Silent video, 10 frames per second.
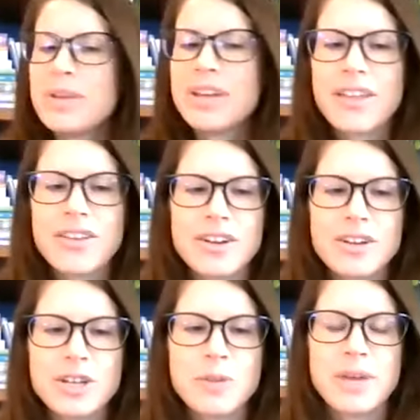be other,
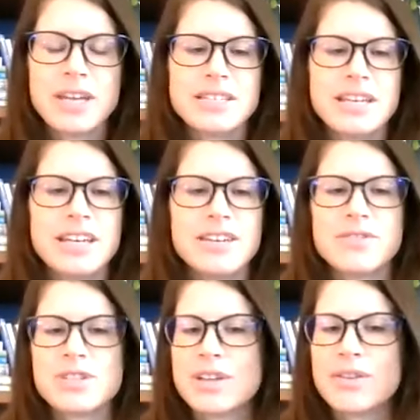you know, meditative
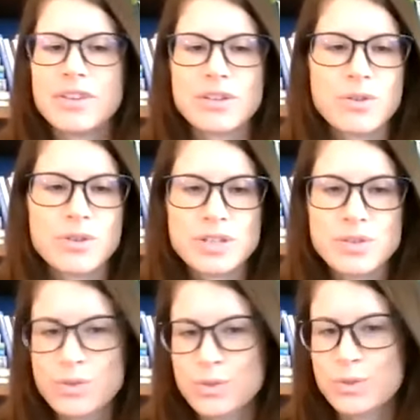or self-inquiry
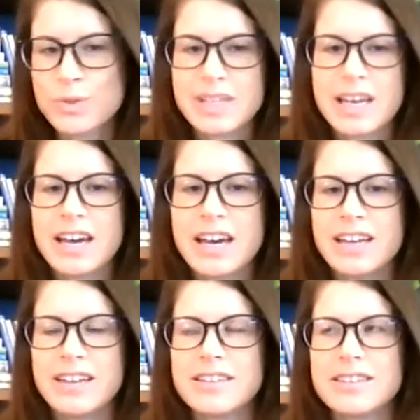tools
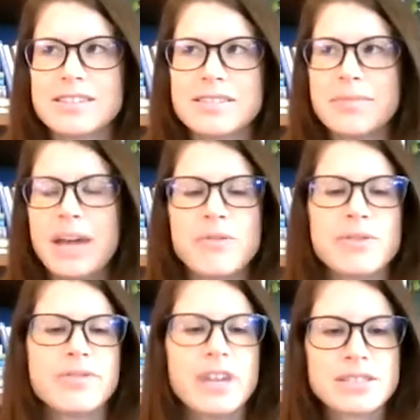that might
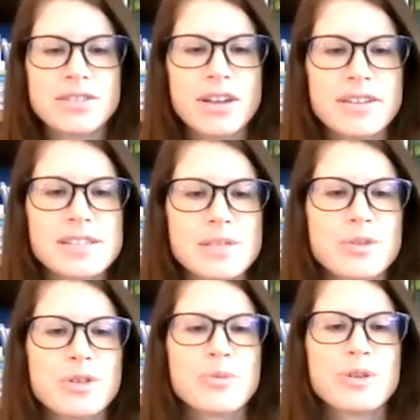reflect a lot of the
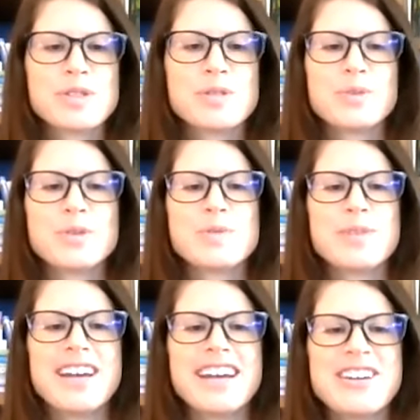similar principles,
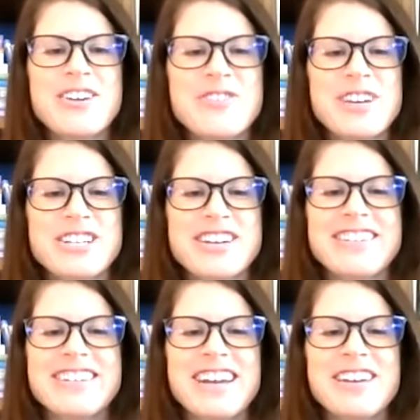but I know
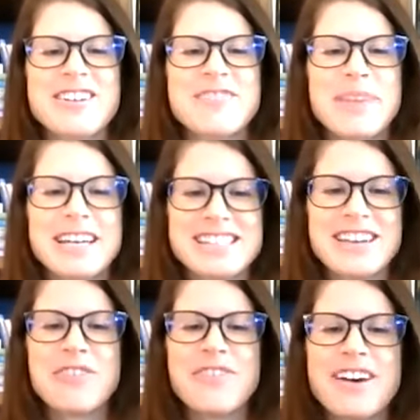Rachel and
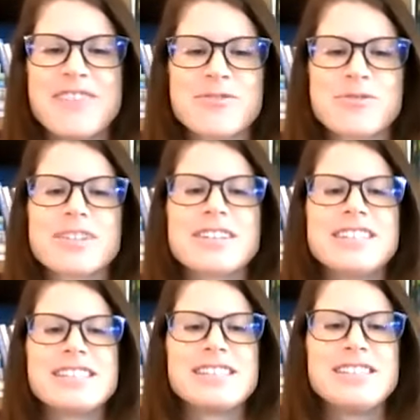myself have really
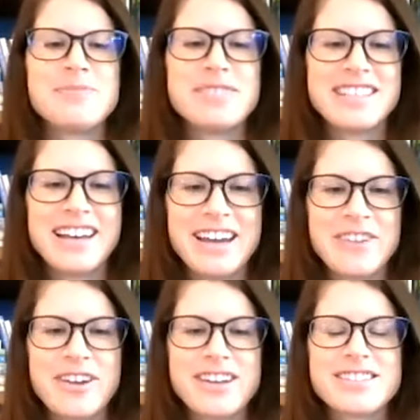steeped in the
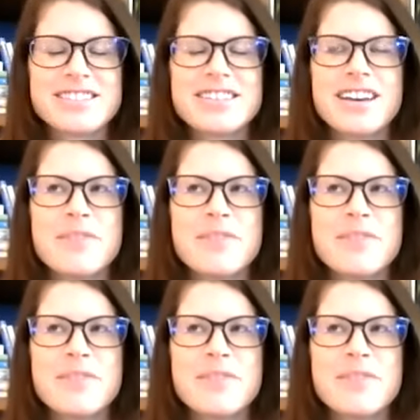IREST